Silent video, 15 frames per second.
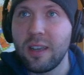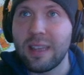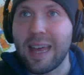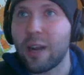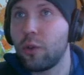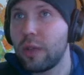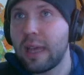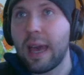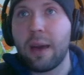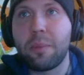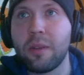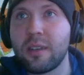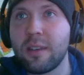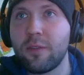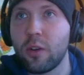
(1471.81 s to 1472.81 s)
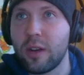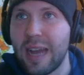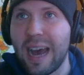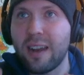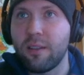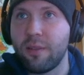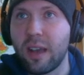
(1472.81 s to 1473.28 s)
That only happens if you're
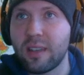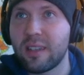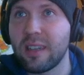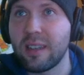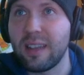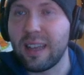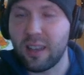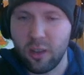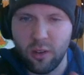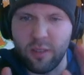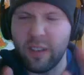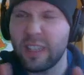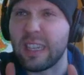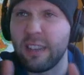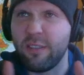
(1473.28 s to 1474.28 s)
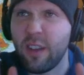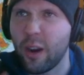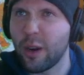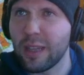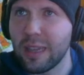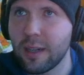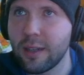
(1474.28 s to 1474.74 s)
not investing, like you're investing
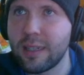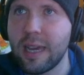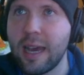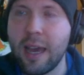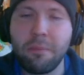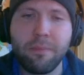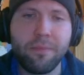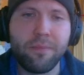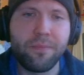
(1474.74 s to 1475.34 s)
very little time.